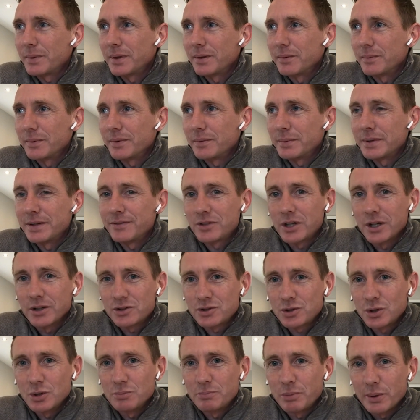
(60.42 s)
we've got
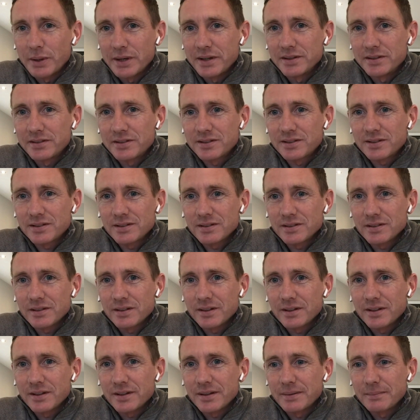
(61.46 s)
two boys,
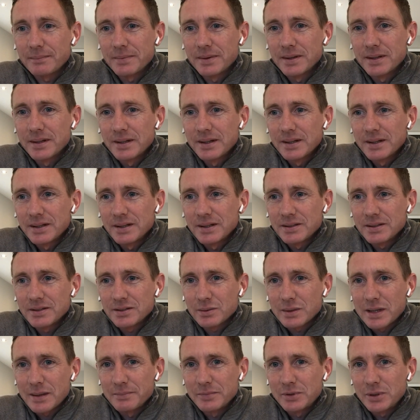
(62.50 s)

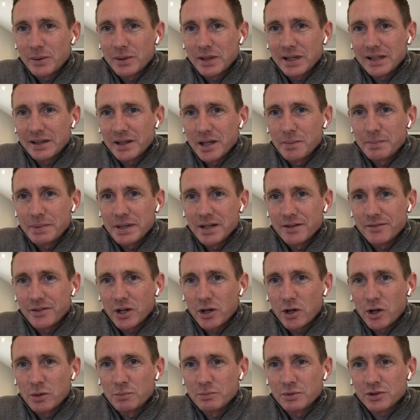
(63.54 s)
so I'm doing a little bit of the
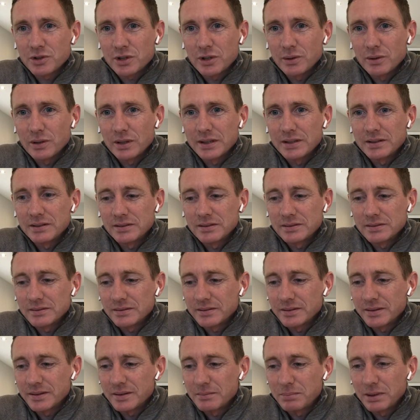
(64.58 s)
homeschooling,
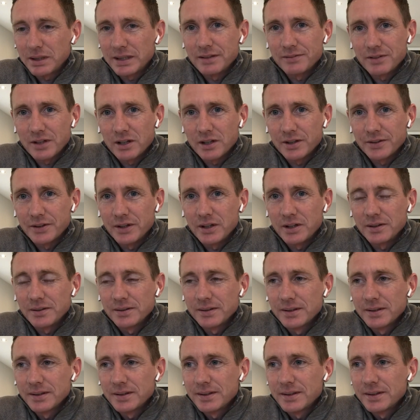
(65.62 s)
believe it or not.
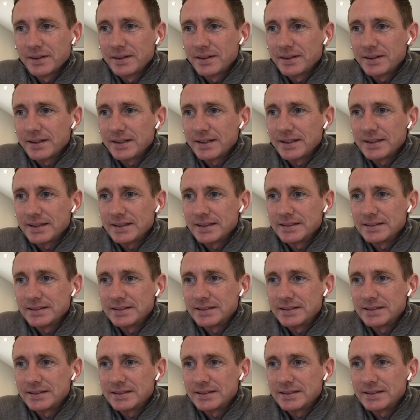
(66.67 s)
And